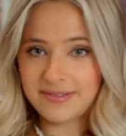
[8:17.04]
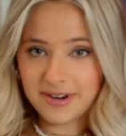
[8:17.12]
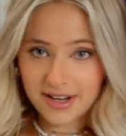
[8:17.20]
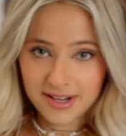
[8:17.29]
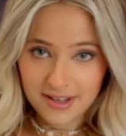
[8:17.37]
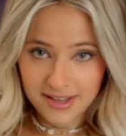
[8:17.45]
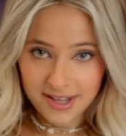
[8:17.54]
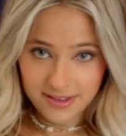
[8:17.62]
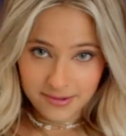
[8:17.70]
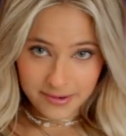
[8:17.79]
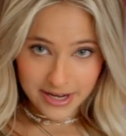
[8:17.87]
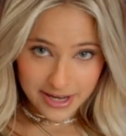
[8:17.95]
we're gonna go the
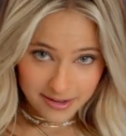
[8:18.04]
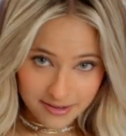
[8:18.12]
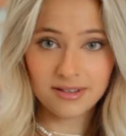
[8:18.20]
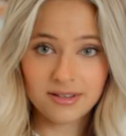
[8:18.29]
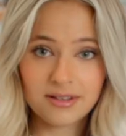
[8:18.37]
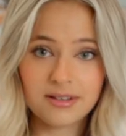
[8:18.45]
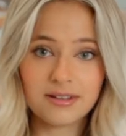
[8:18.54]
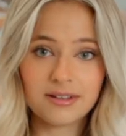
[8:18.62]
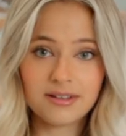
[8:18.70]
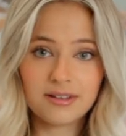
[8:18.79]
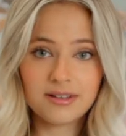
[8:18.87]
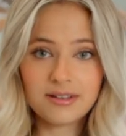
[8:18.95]
other way.
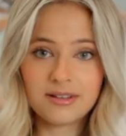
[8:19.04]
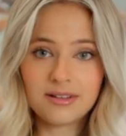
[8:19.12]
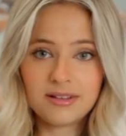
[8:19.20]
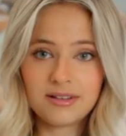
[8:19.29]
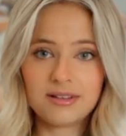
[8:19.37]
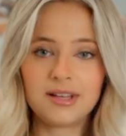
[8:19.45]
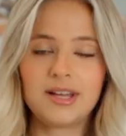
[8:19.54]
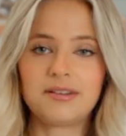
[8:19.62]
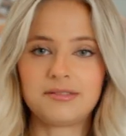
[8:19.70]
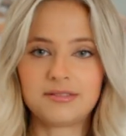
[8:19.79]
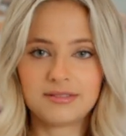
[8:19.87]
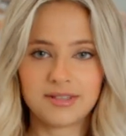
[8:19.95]

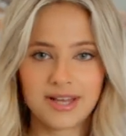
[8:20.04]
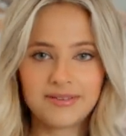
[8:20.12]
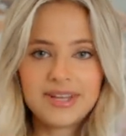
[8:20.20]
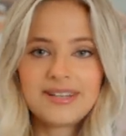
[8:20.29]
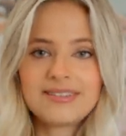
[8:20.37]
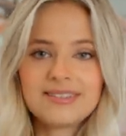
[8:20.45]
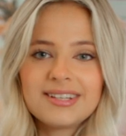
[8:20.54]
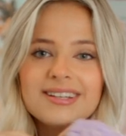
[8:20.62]
Oh, I mean,